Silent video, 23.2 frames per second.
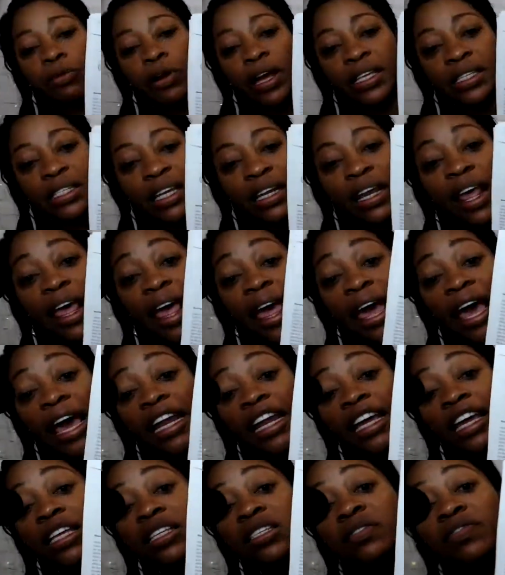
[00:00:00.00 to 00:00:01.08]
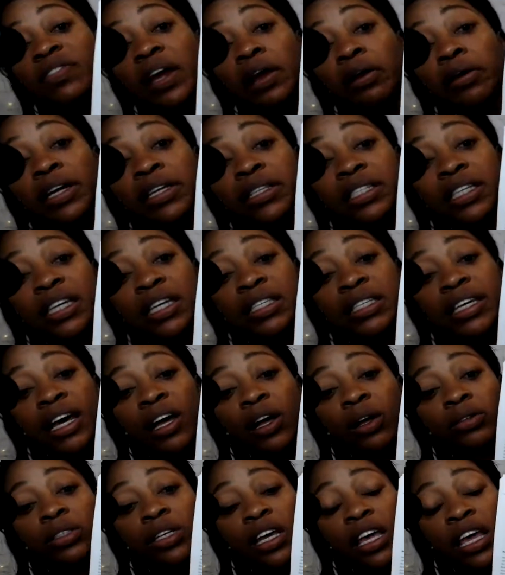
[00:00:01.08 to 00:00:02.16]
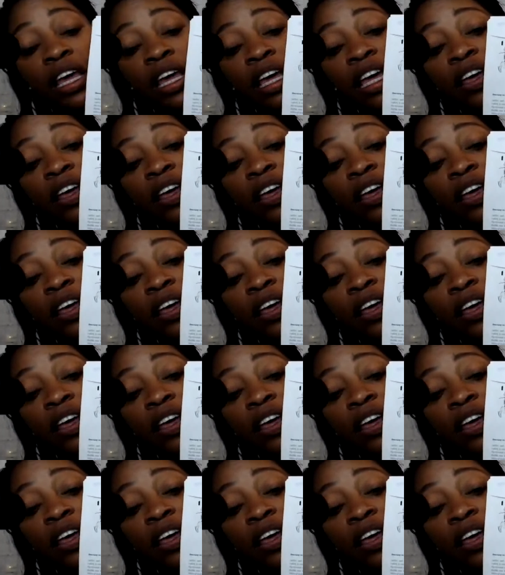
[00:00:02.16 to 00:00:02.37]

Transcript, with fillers: and present. And it gets very detailed.